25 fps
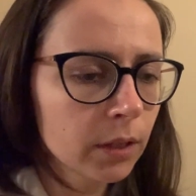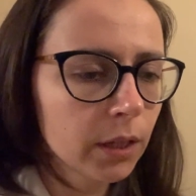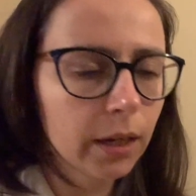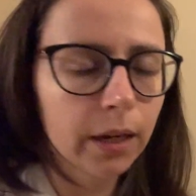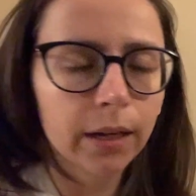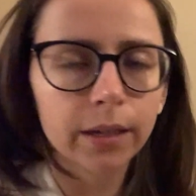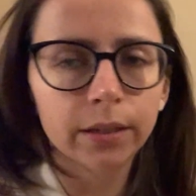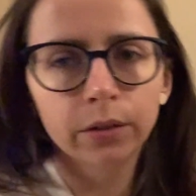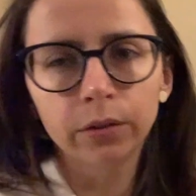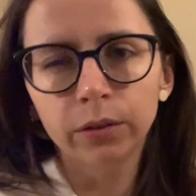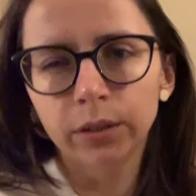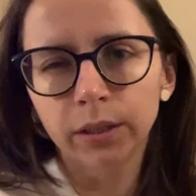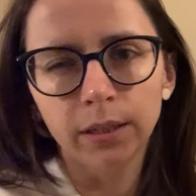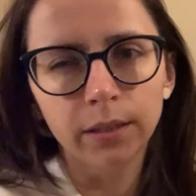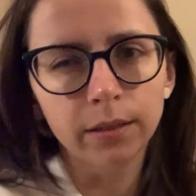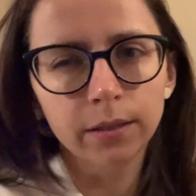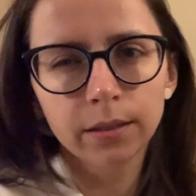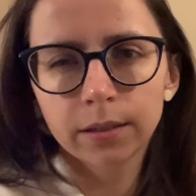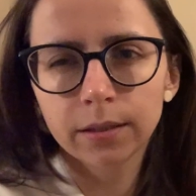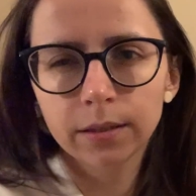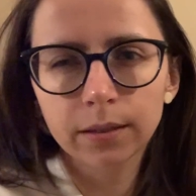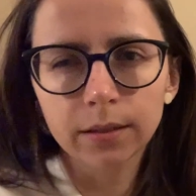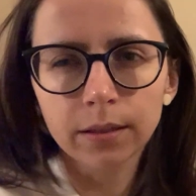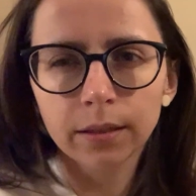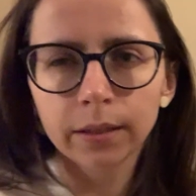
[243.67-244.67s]
I don't need
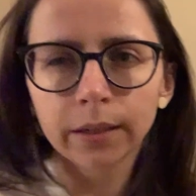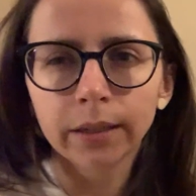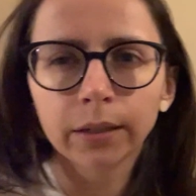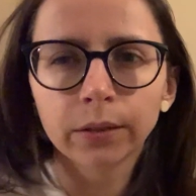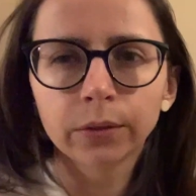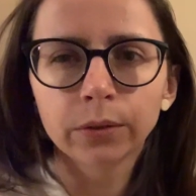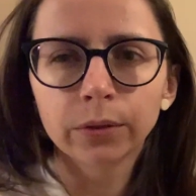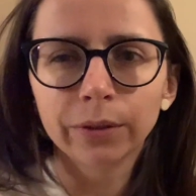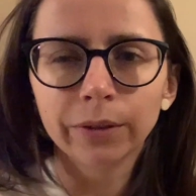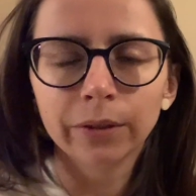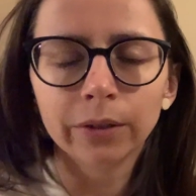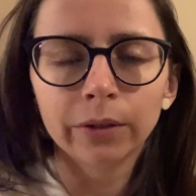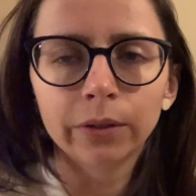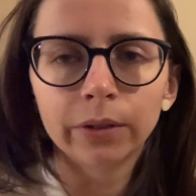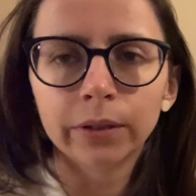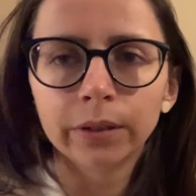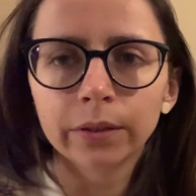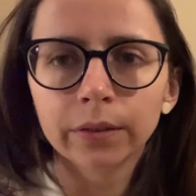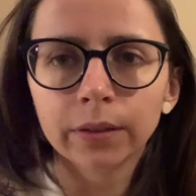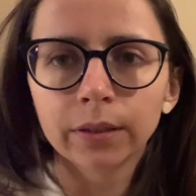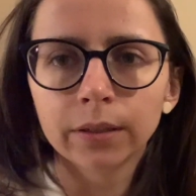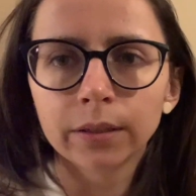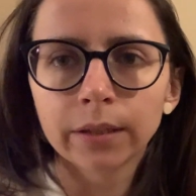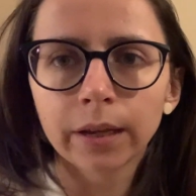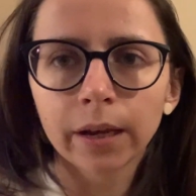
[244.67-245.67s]
like to learn
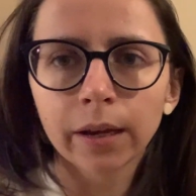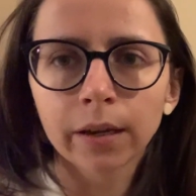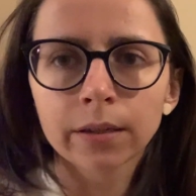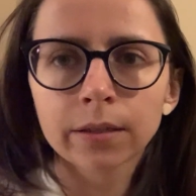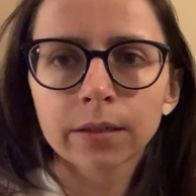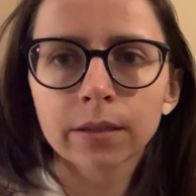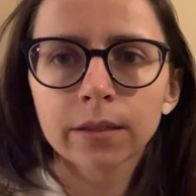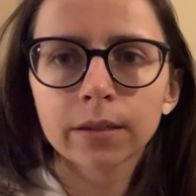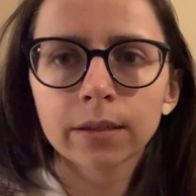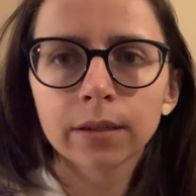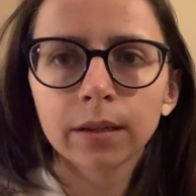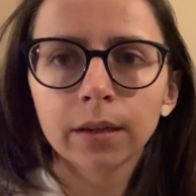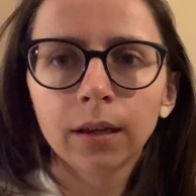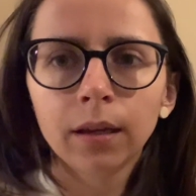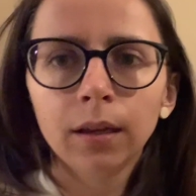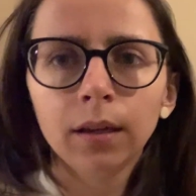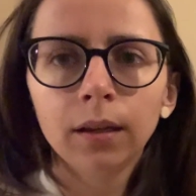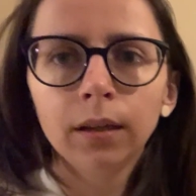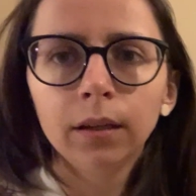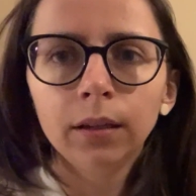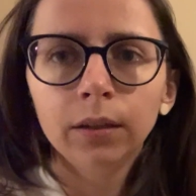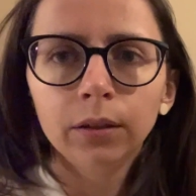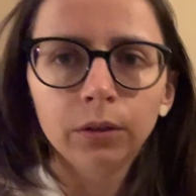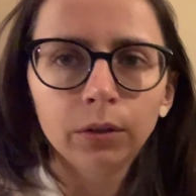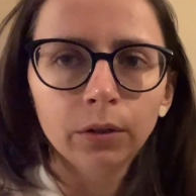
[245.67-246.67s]
the text,
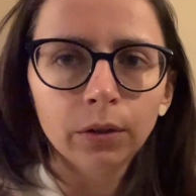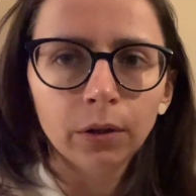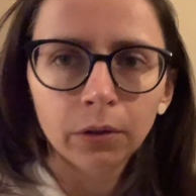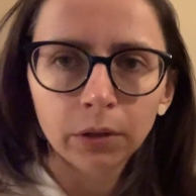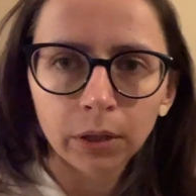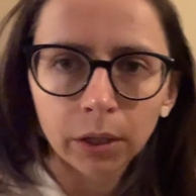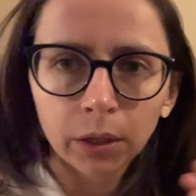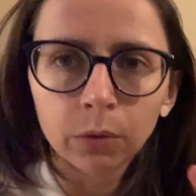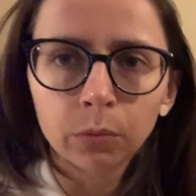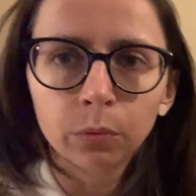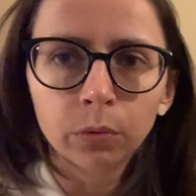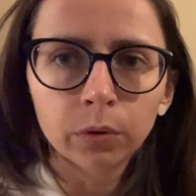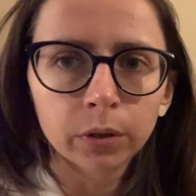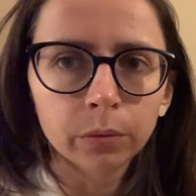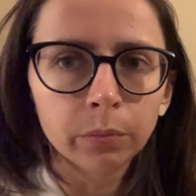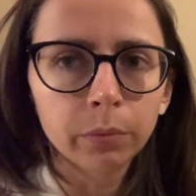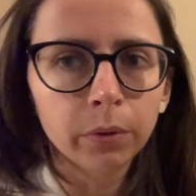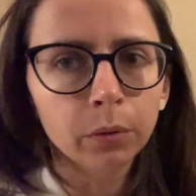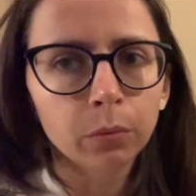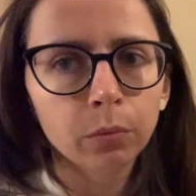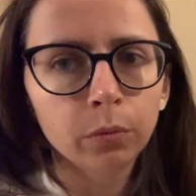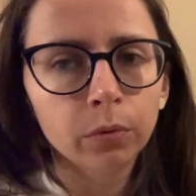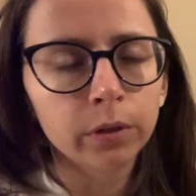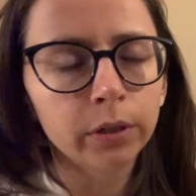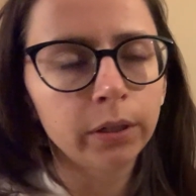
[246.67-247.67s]
you know, like word by
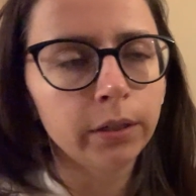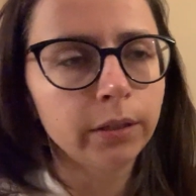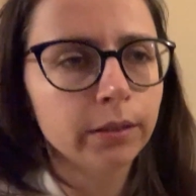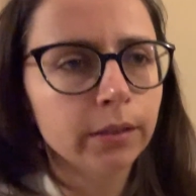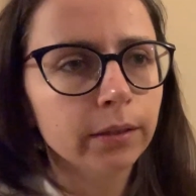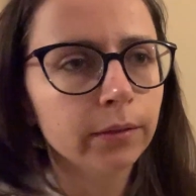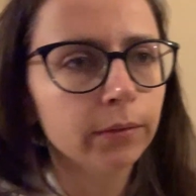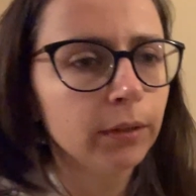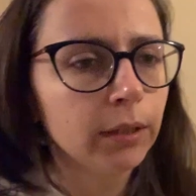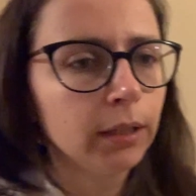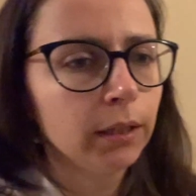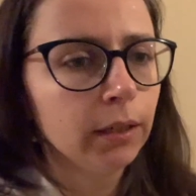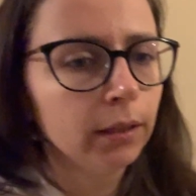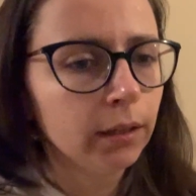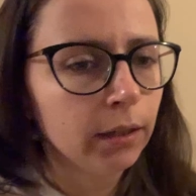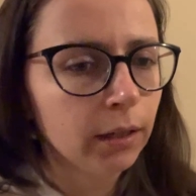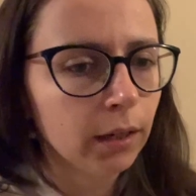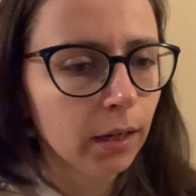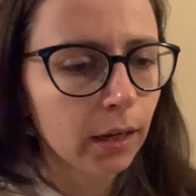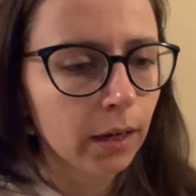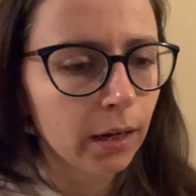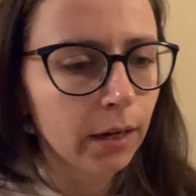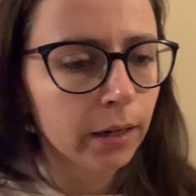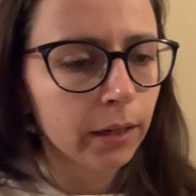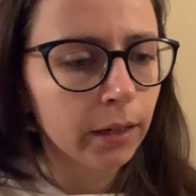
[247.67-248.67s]
word.
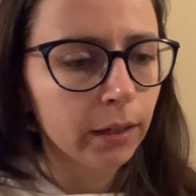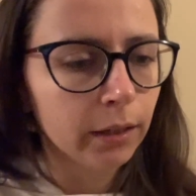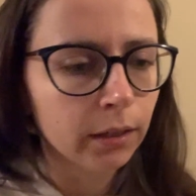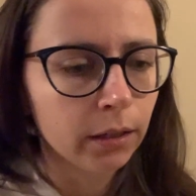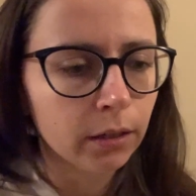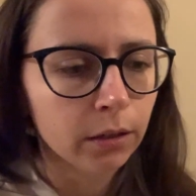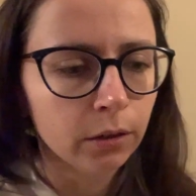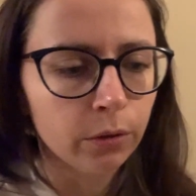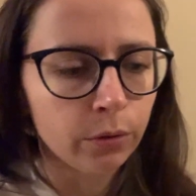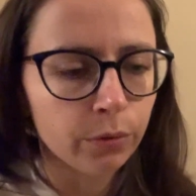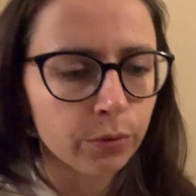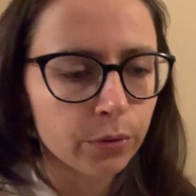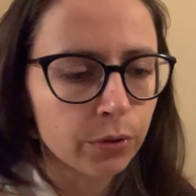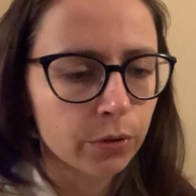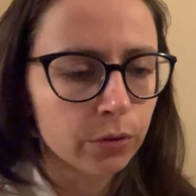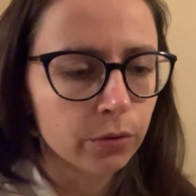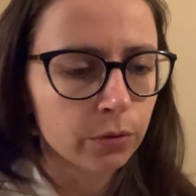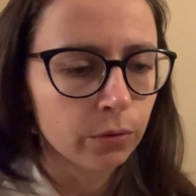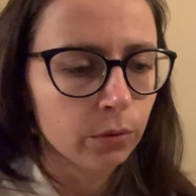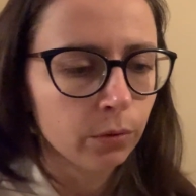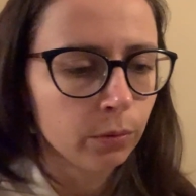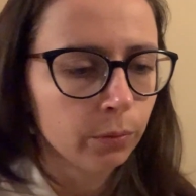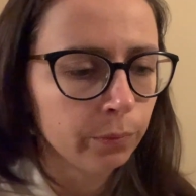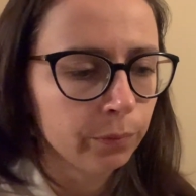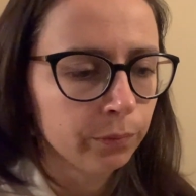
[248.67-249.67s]
I can
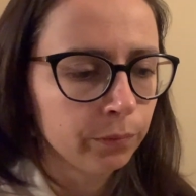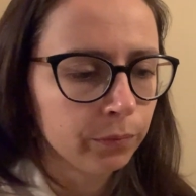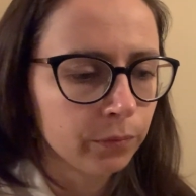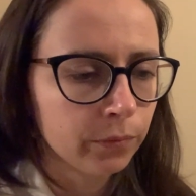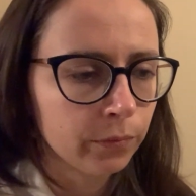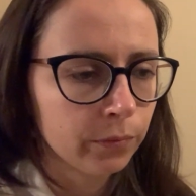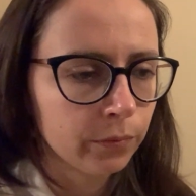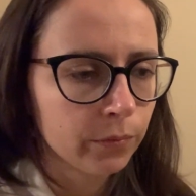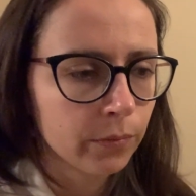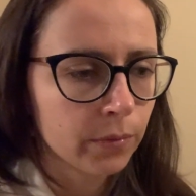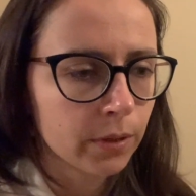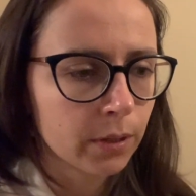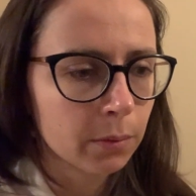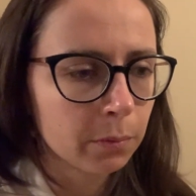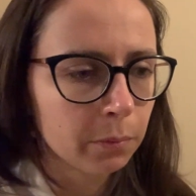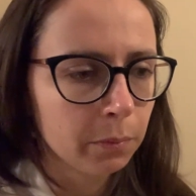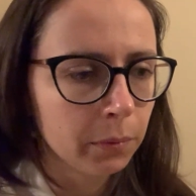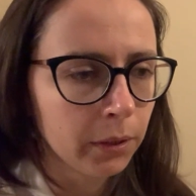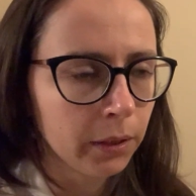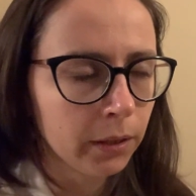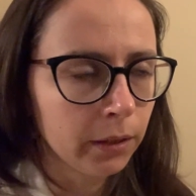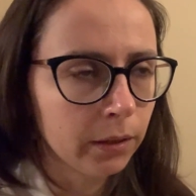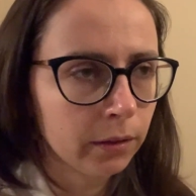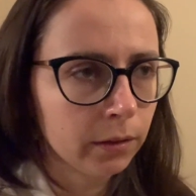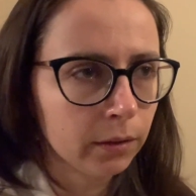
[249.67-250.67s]
also
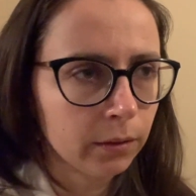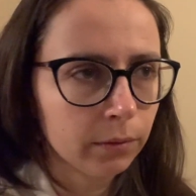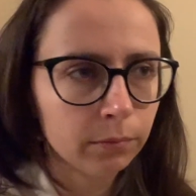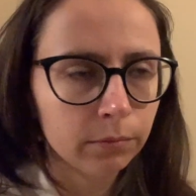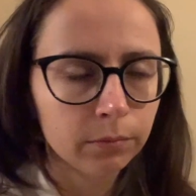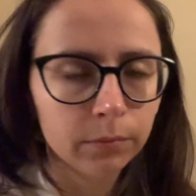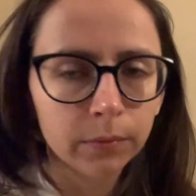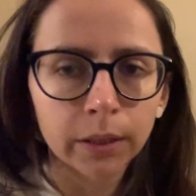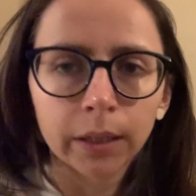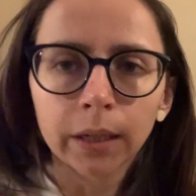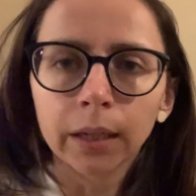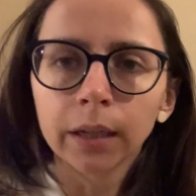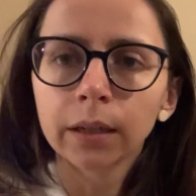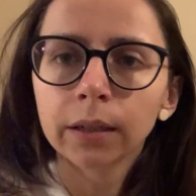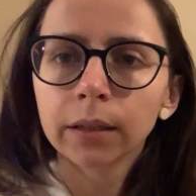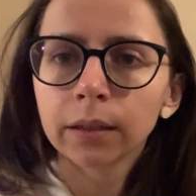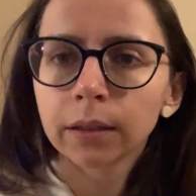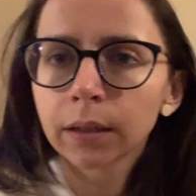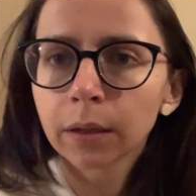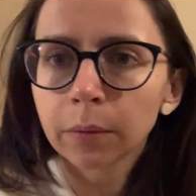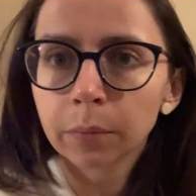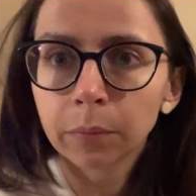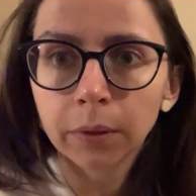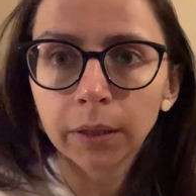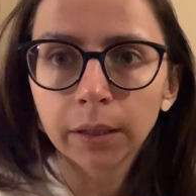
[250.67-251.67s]
speak like
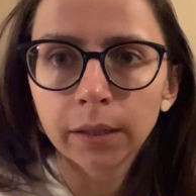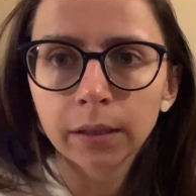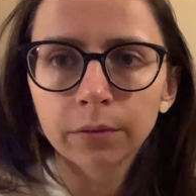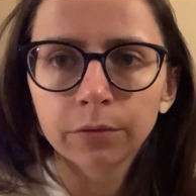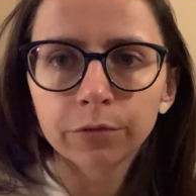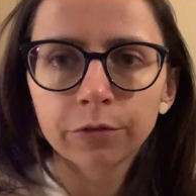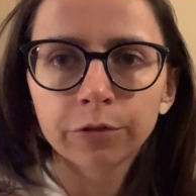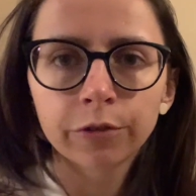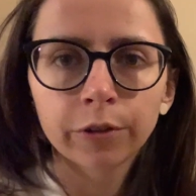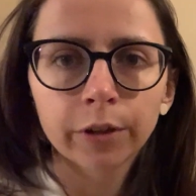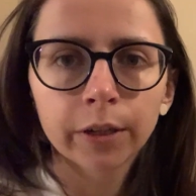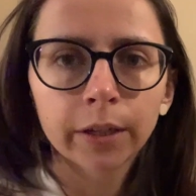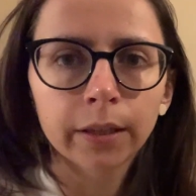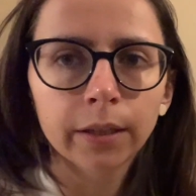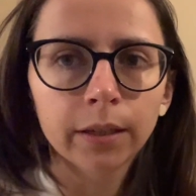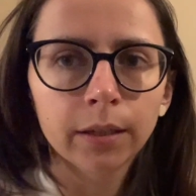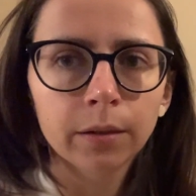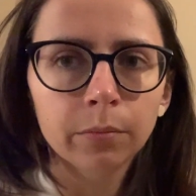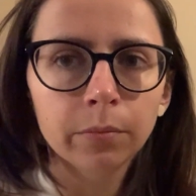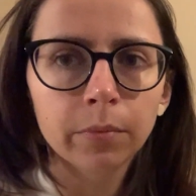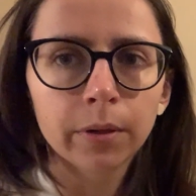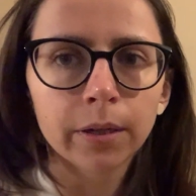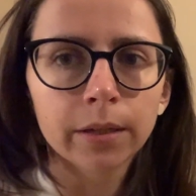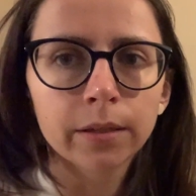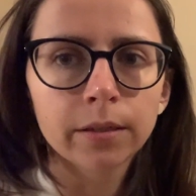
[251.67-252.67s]
completely
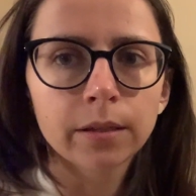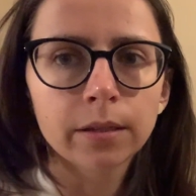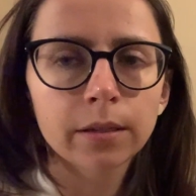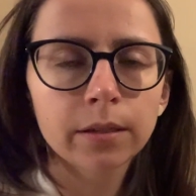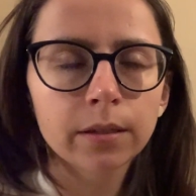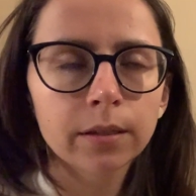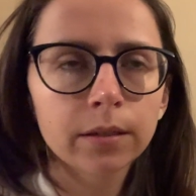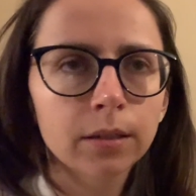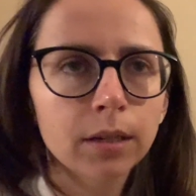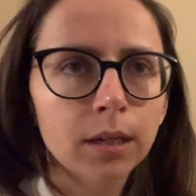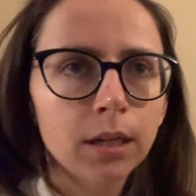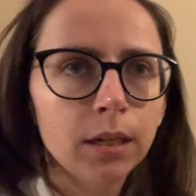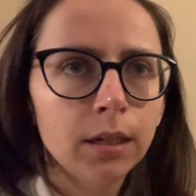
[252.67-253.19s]
freely, but